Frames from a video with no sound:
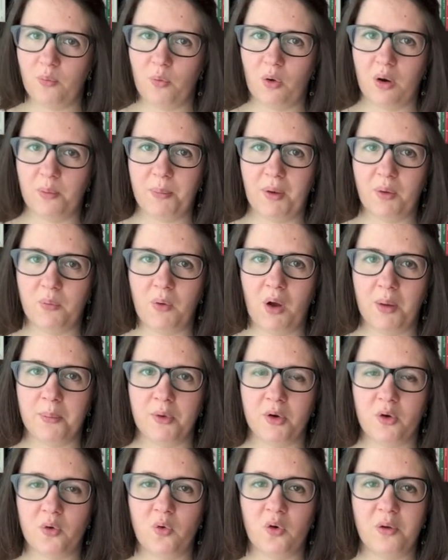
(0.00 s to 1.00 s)
War by
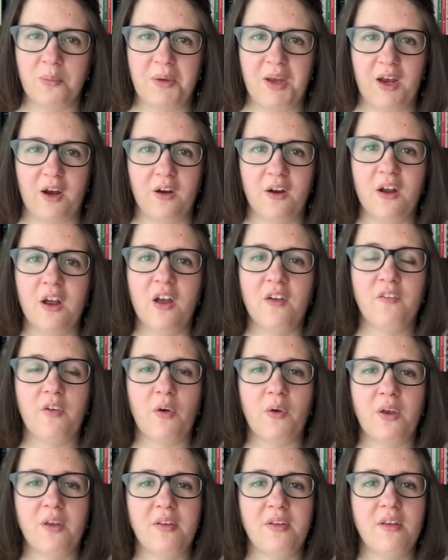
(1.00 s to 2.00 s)
Robert Cormier
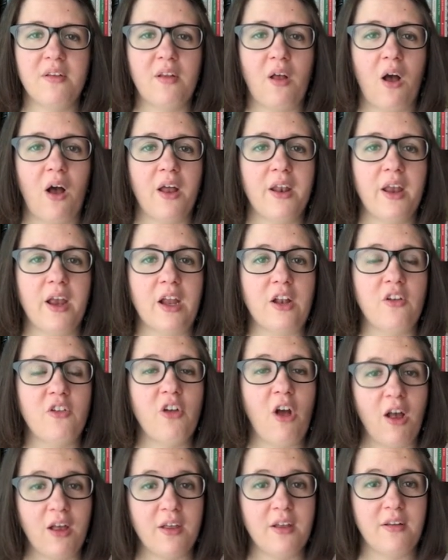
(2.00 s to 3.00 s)
focuses on a
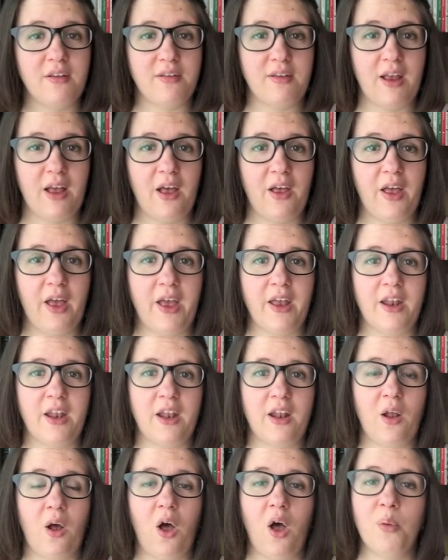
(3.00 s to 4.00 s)
chocolate sale at
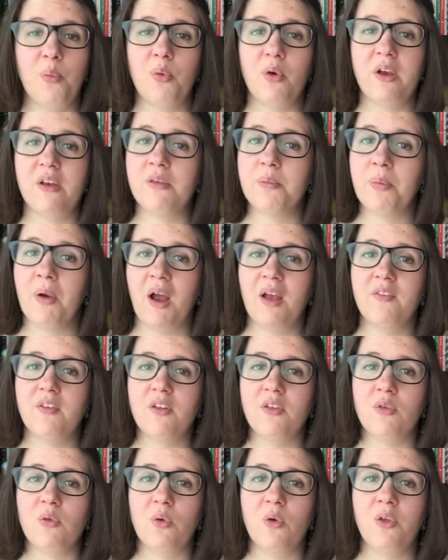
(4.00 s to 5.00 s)
an all-boys
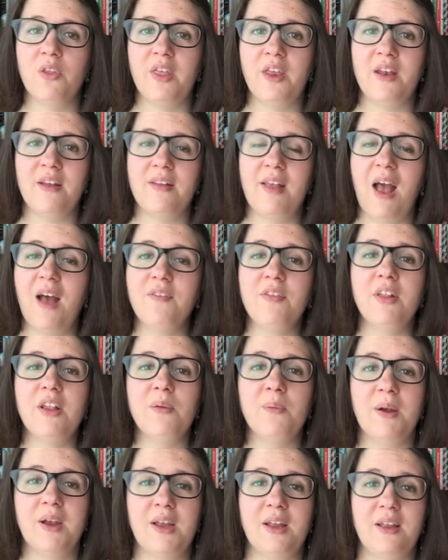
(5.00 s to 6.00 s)
private school that is heavily
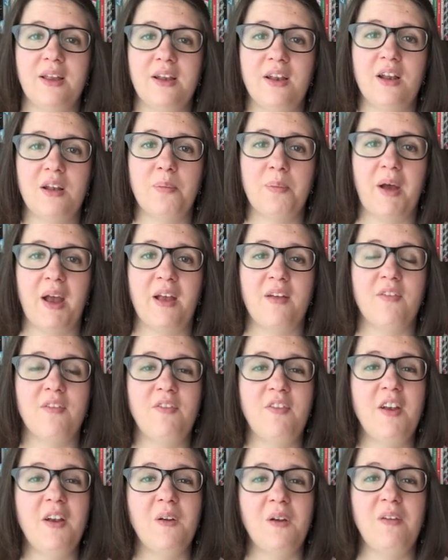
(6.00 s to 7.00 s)
regulated by a
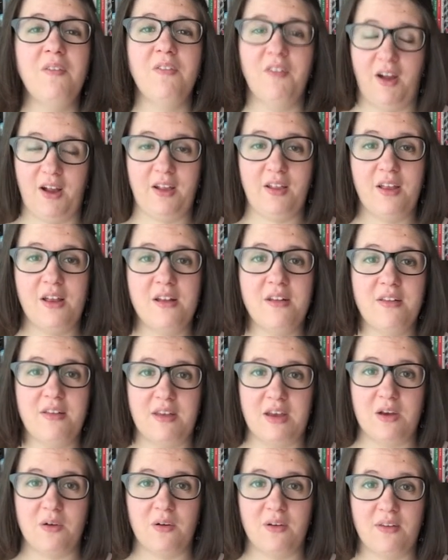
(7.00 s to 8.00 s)
very violent
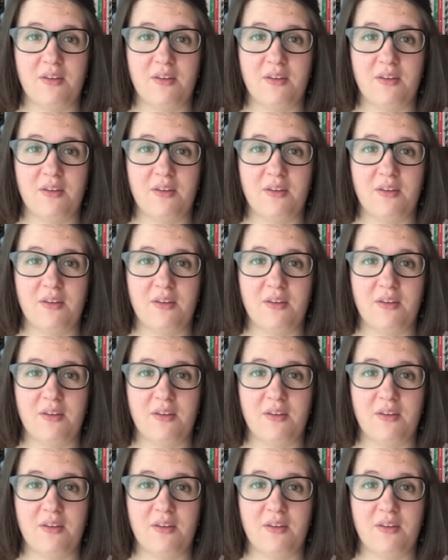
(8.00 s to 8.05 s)
secret